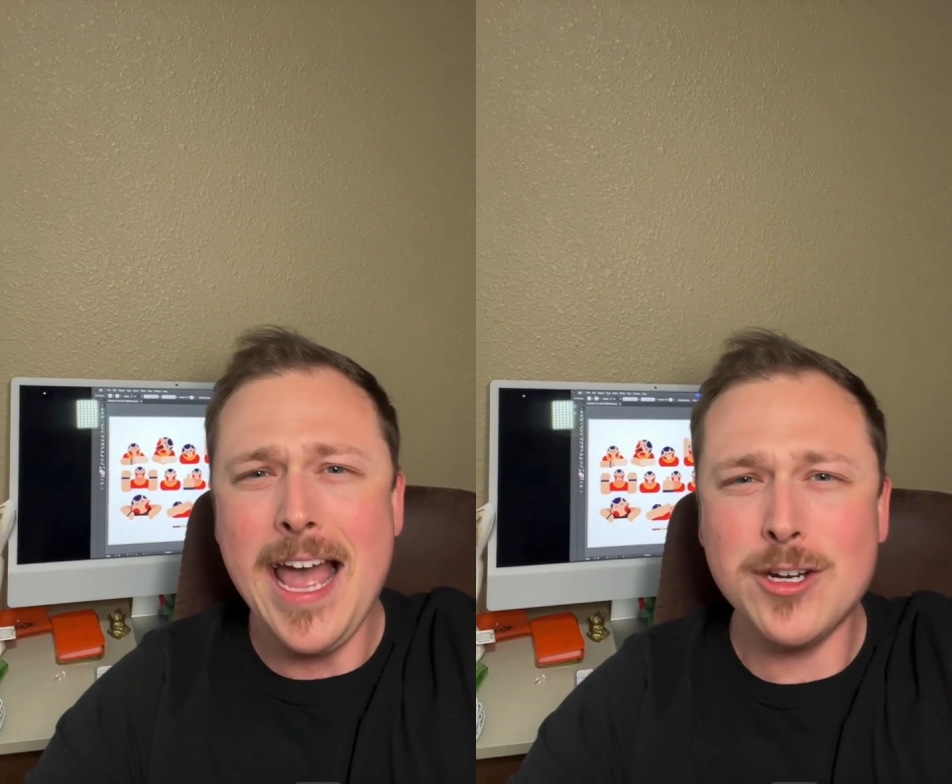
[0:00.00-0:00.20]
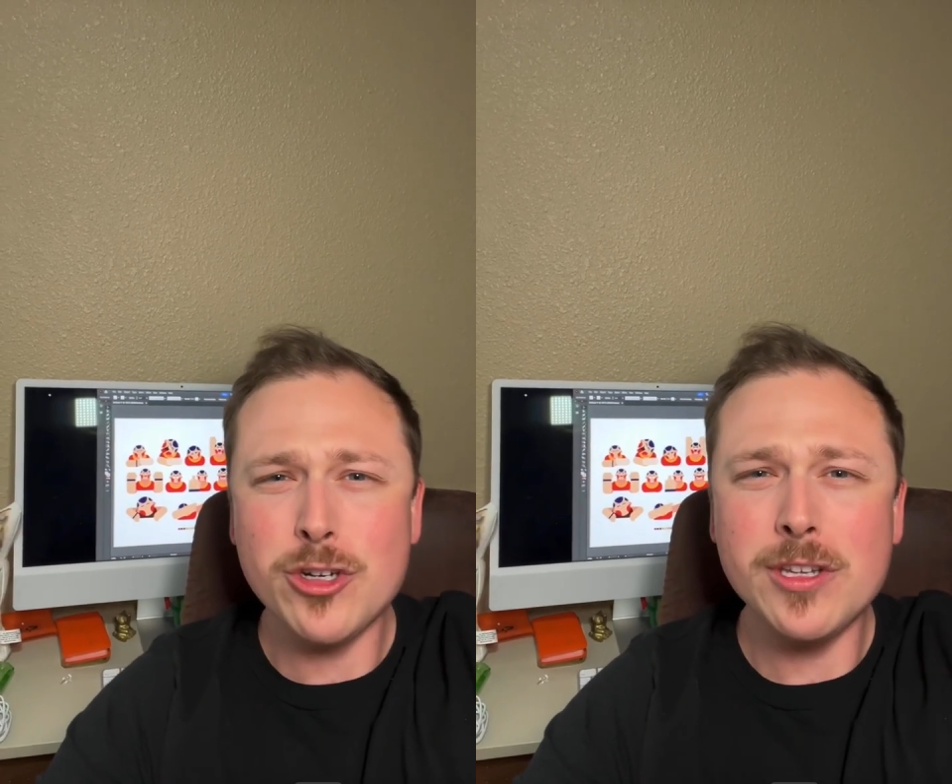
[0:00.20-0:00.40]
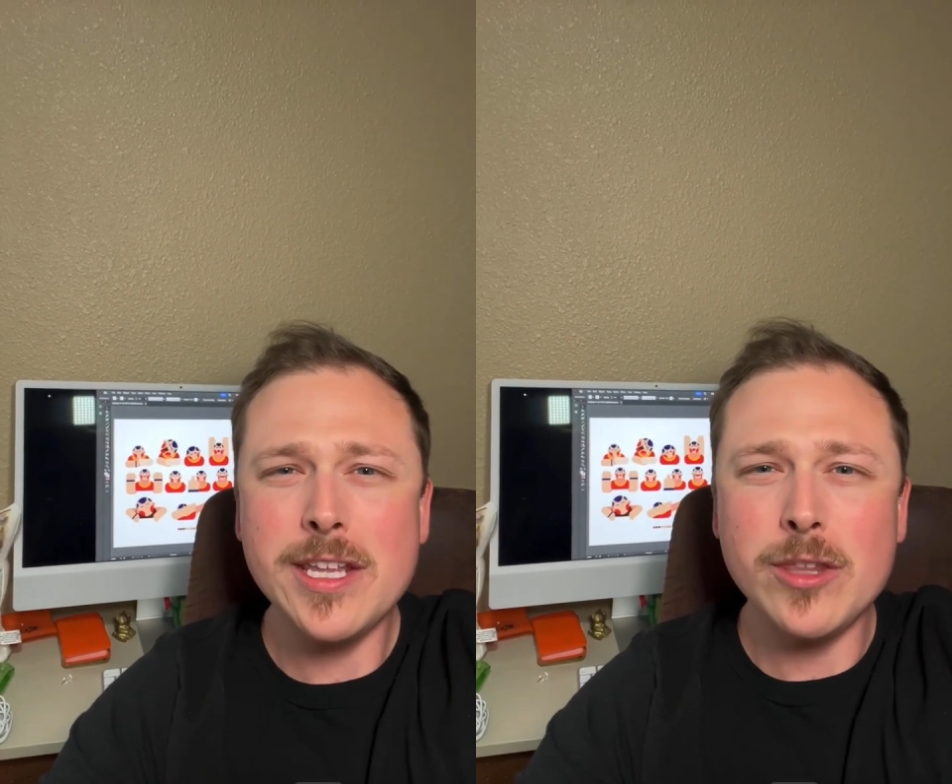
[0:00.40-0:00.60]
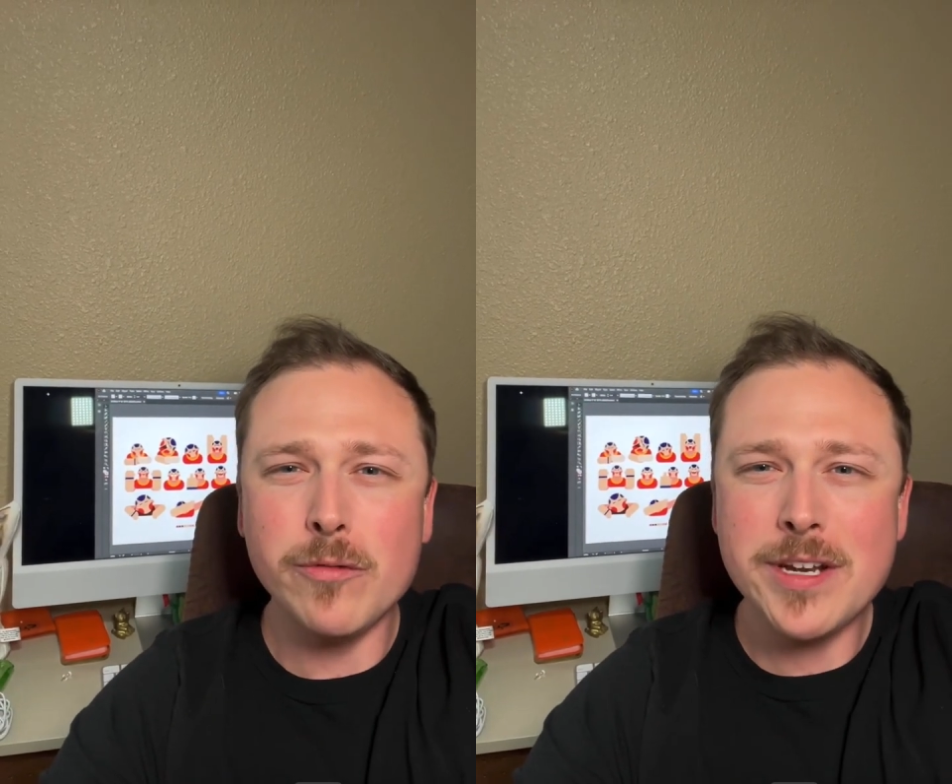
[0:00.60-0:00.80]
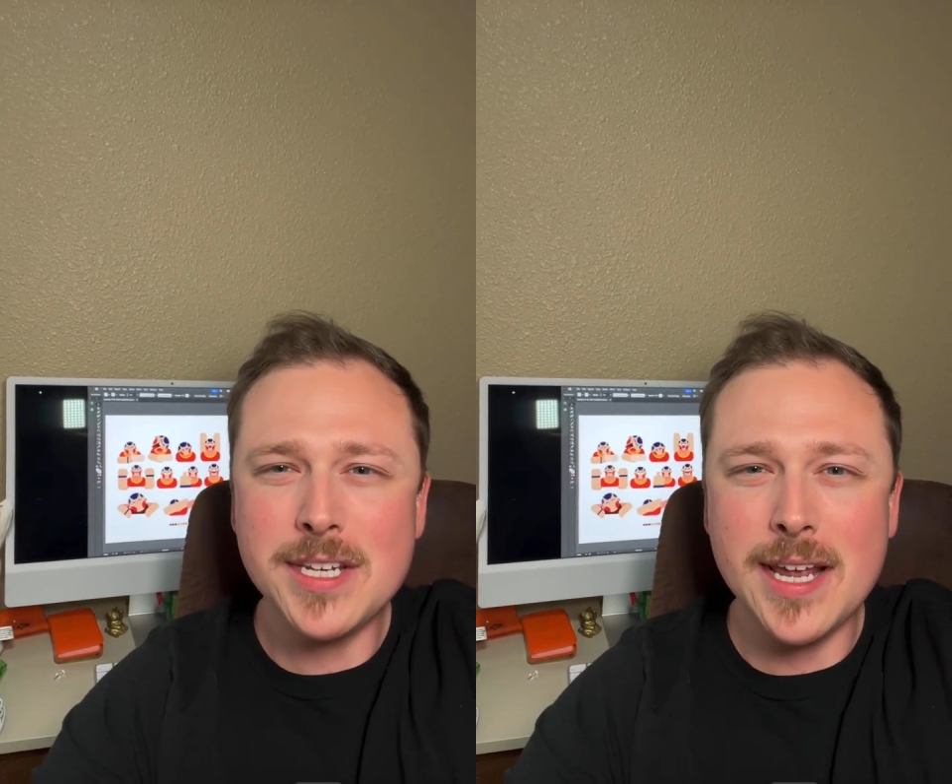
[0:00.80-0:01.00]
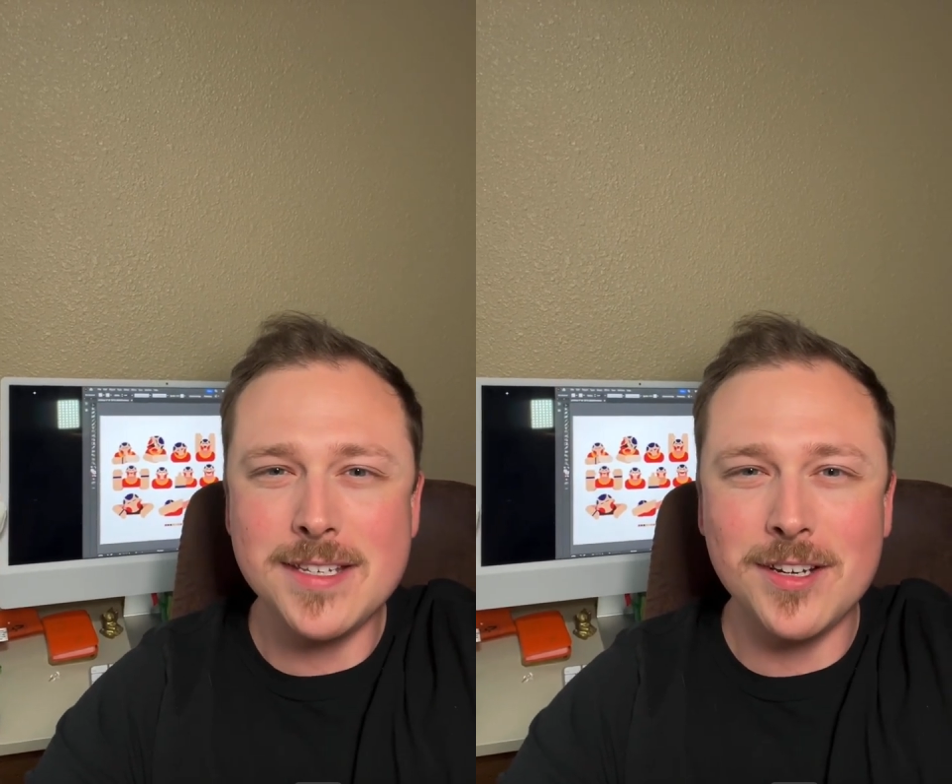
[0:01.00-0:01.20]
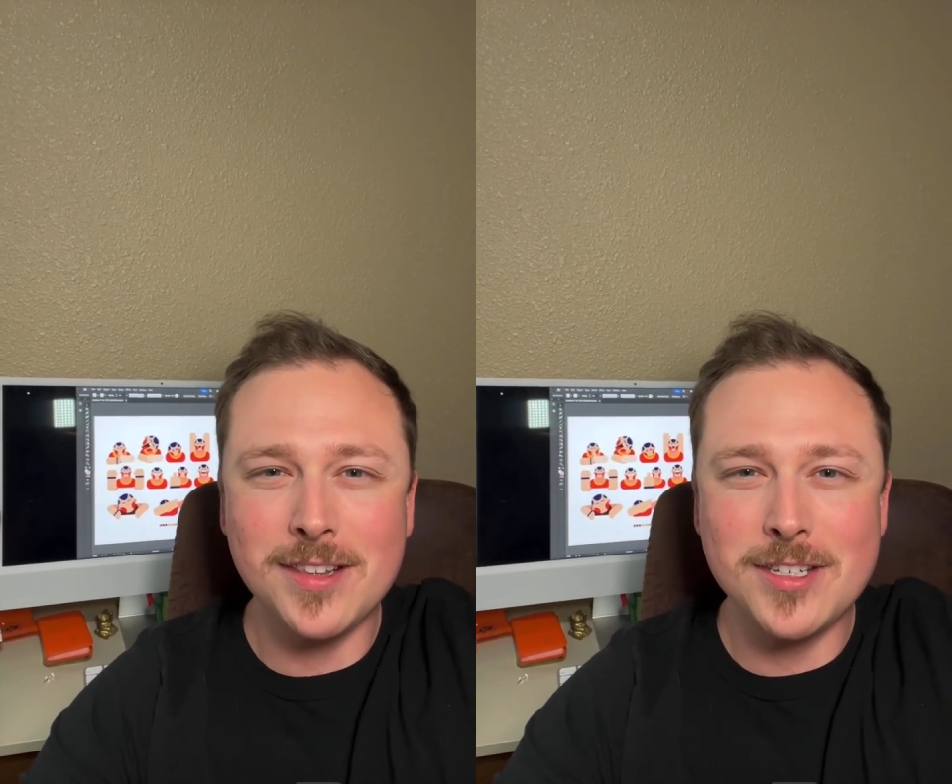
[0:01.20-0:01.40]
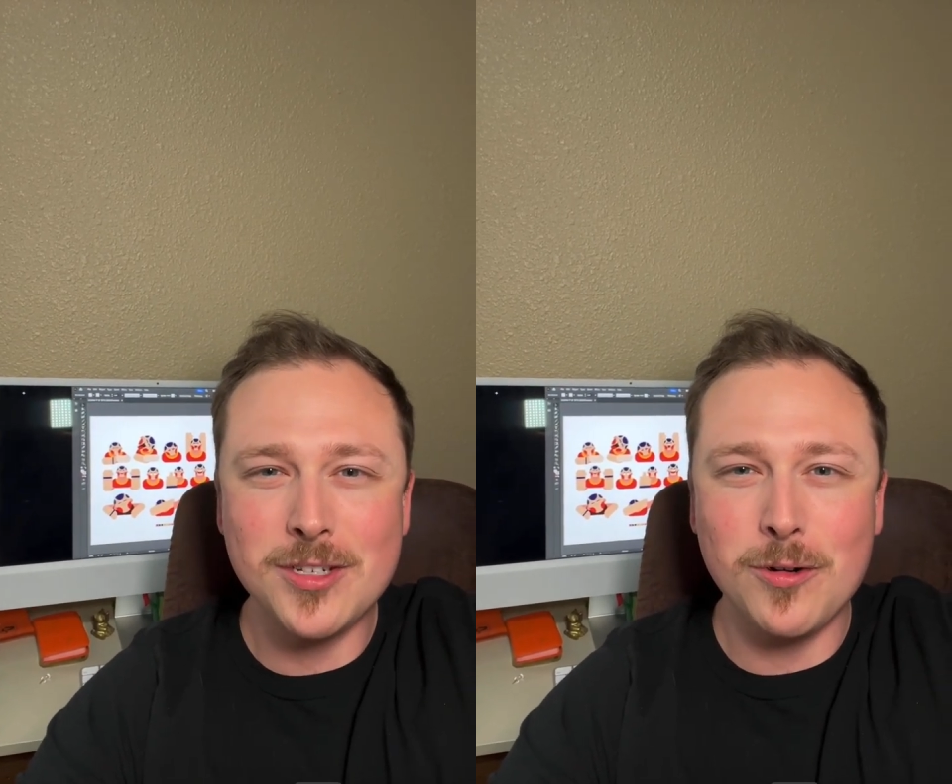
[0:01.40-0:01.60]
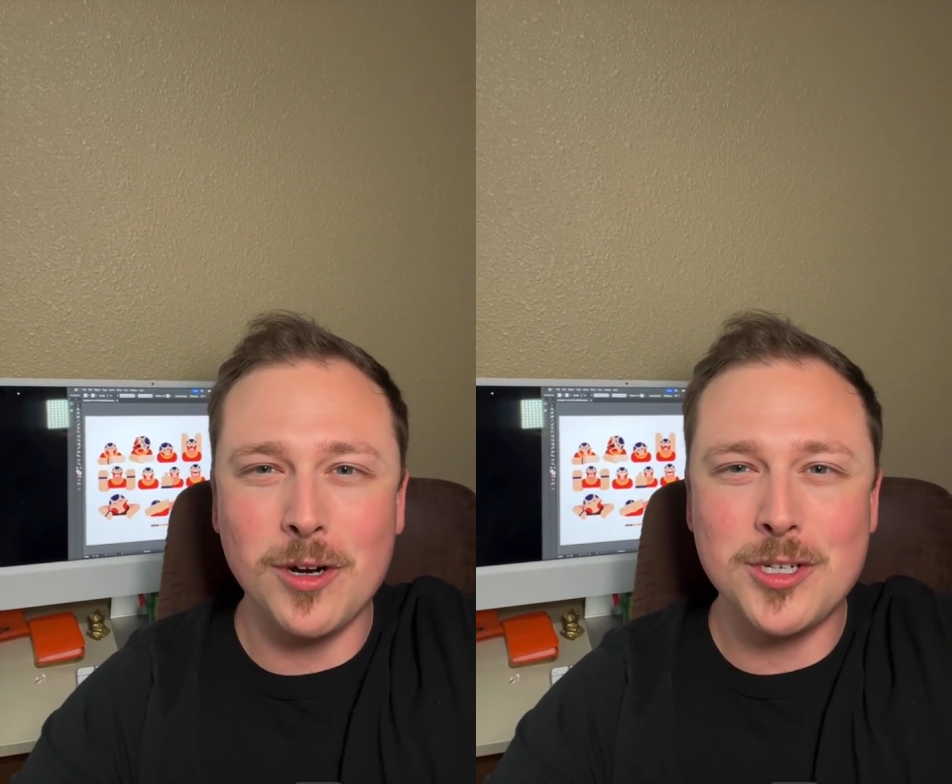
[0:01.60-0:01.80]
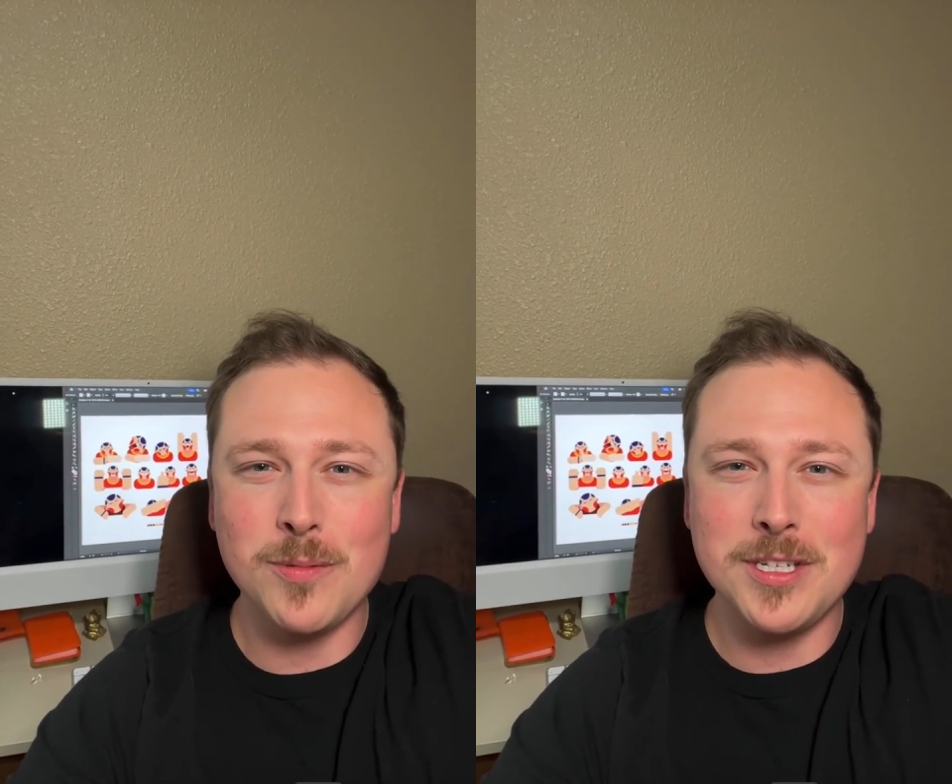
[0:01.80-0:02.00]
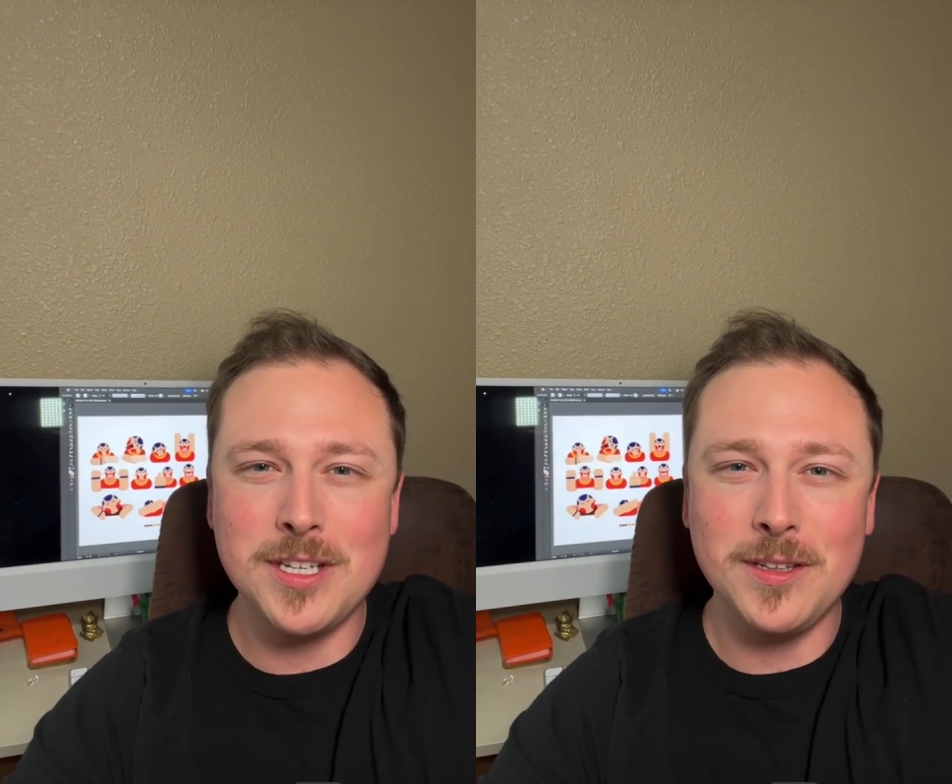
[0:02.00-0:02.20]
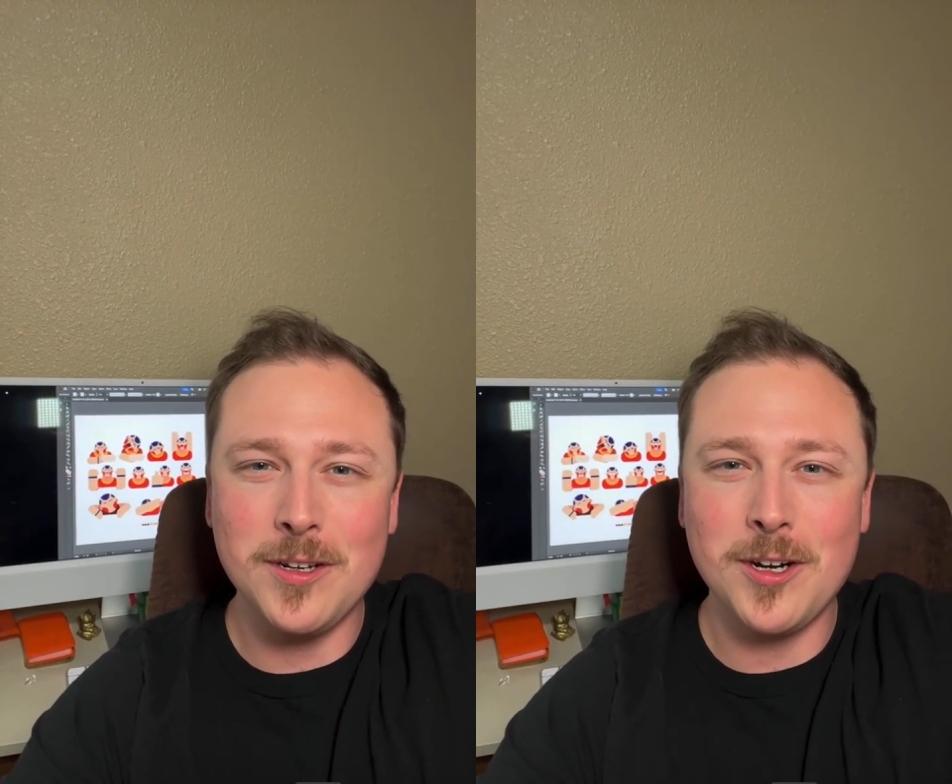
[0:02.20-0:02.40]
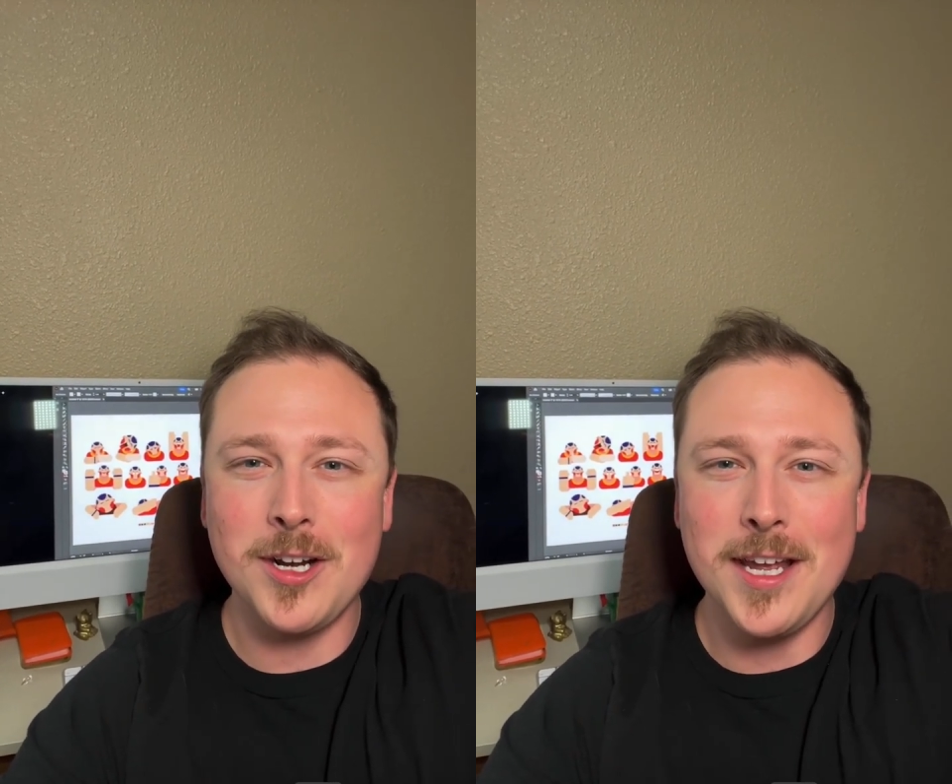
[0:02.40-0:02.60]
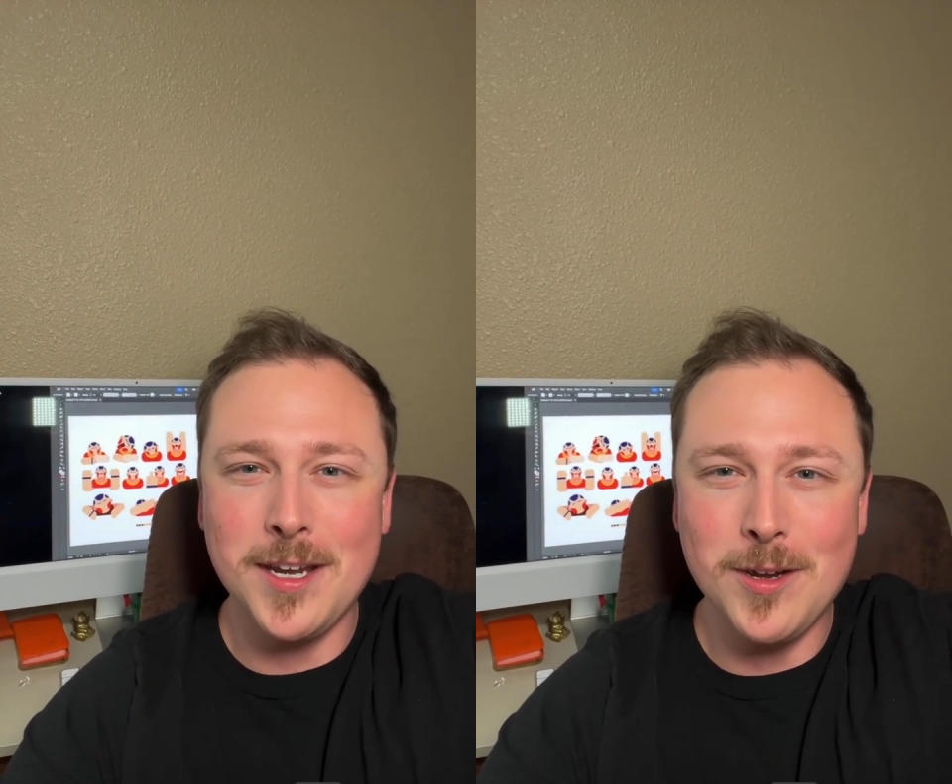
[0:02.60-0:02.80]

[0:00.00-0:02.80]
Actually, the reason I took this course was to learn